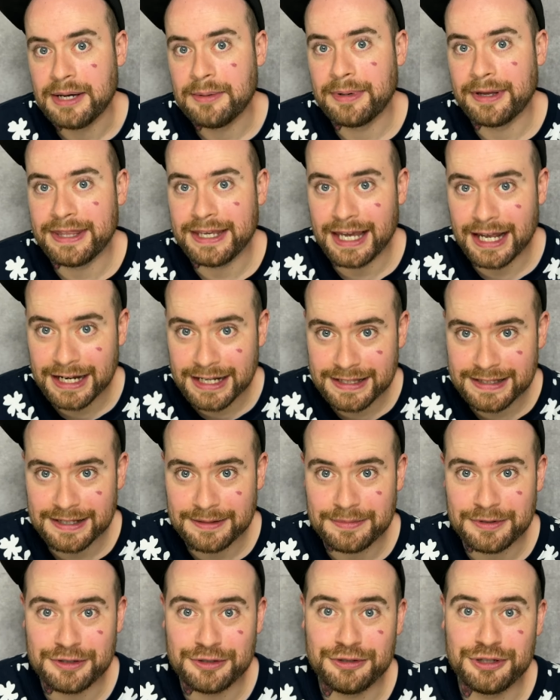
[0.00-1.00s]
By the end of this
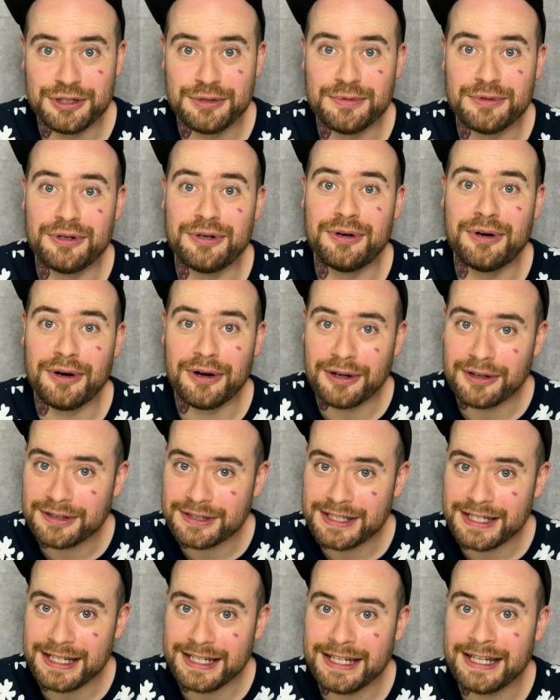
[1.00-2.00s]
episode, she will call
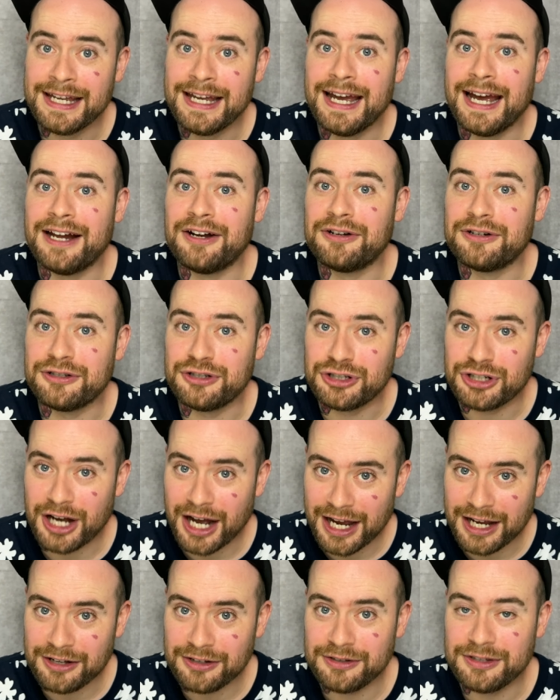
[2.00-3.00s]
Dee, and her
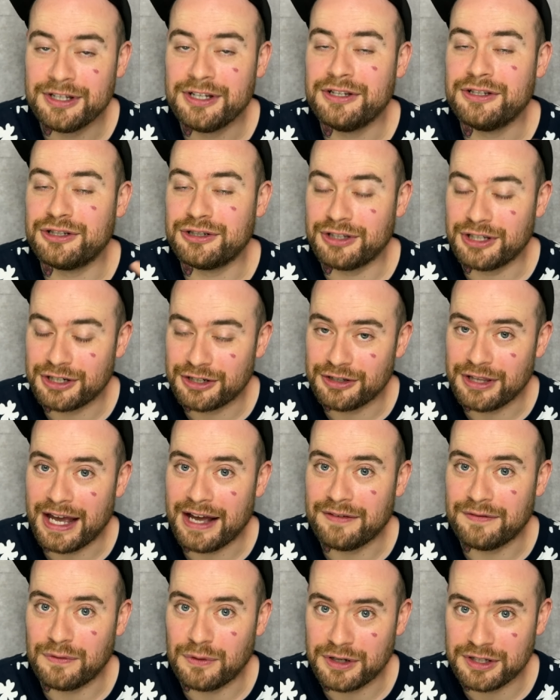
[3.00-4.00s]
child, she'll hear
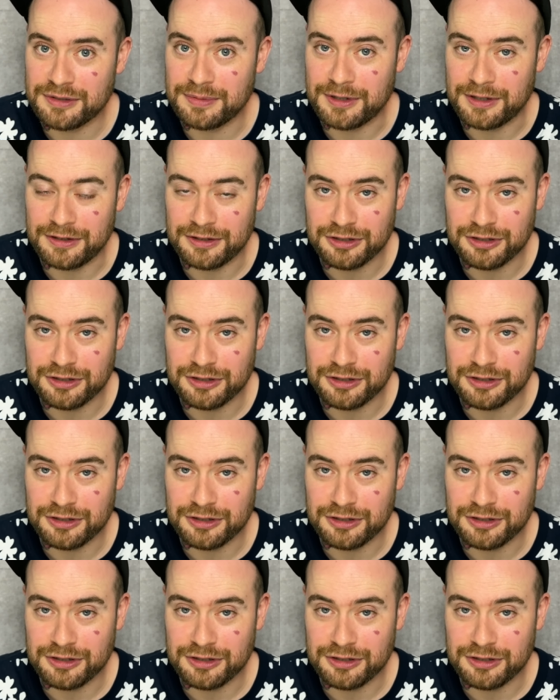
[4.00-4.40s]
that voicemail of the